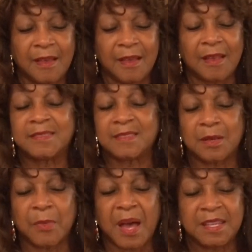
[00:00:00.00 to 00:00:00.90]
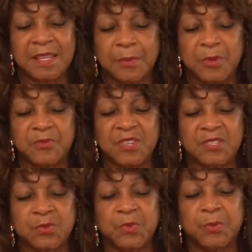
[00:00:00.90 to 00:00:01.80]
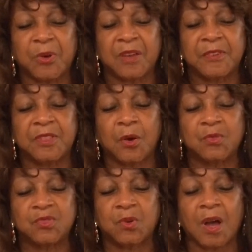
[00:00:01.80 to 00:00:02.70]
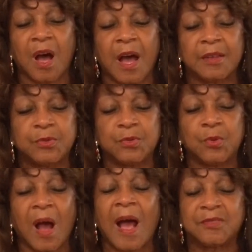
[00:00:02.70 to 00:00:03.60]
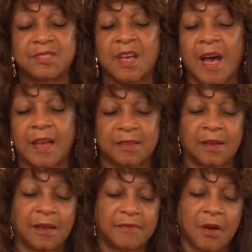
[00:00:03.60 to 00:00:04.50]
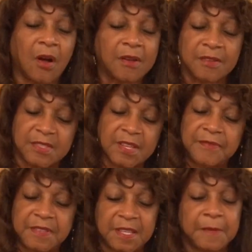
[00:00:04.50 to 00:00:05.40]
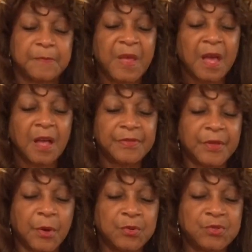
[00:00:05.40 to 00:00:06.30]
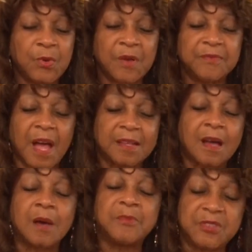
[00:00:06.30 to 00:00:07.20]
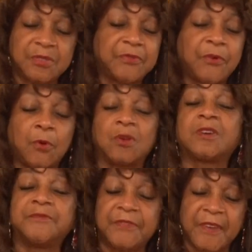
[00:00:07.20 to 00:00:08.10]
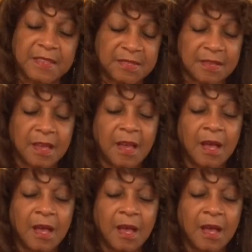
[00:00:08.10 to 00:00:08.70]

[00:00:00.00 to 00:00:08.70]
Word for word: It is in the mighty name of Jesus. We pray for those, oh God, who are outside of the ark of safety, those who have not come into the fold or confessed.